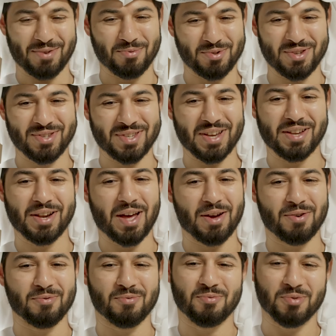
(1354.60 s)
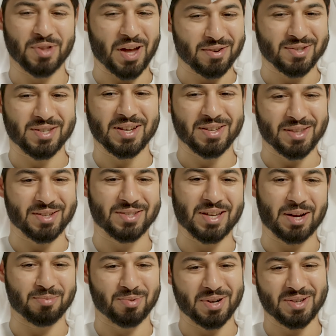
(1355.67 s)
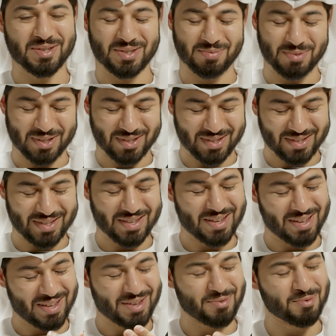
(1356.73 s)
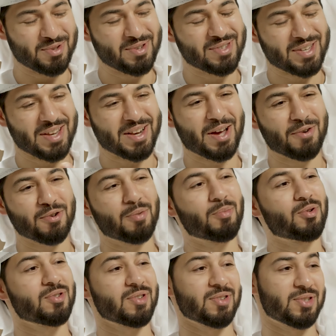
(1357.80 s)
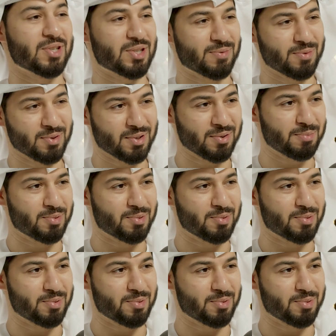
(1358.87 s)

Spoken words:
Would you say now, without saying the exact price, but would you say now you're more than a 6-figure